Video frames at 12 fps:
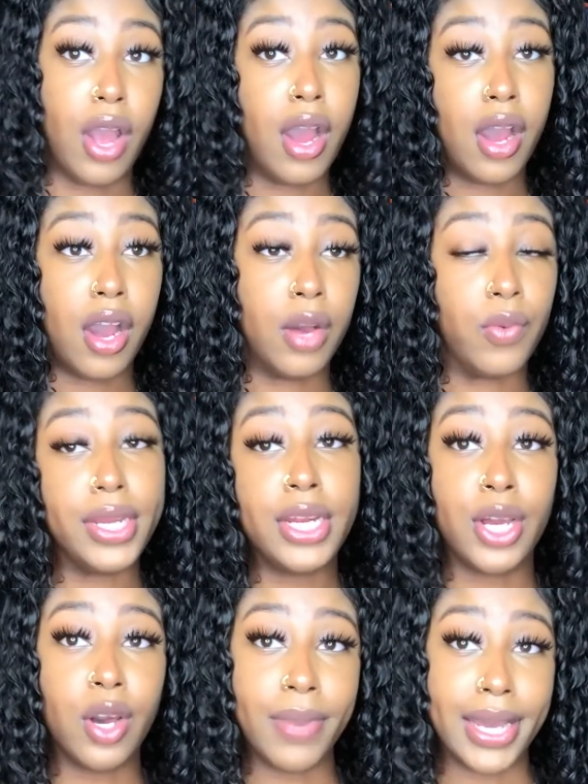We need to
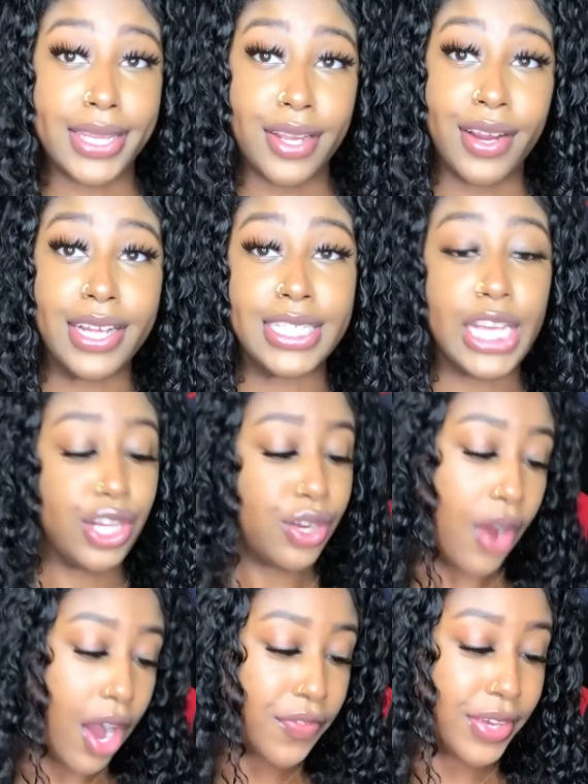go back there and tell her
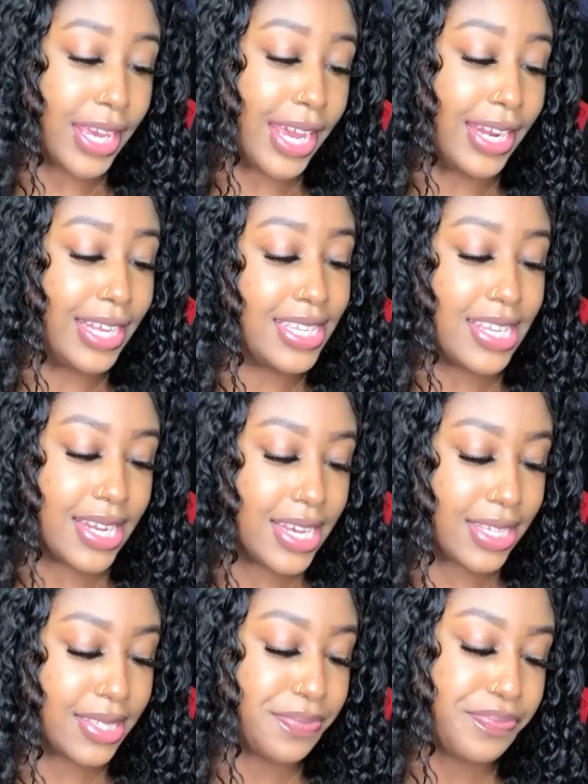off again, this and
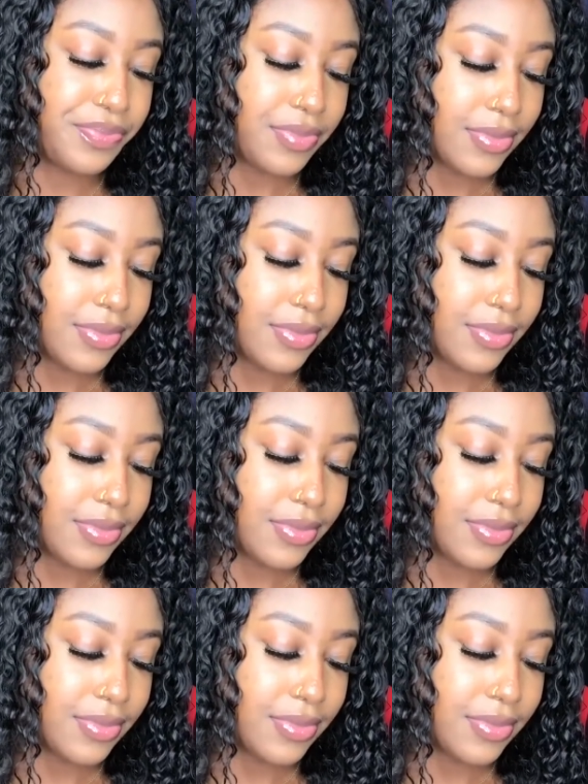this.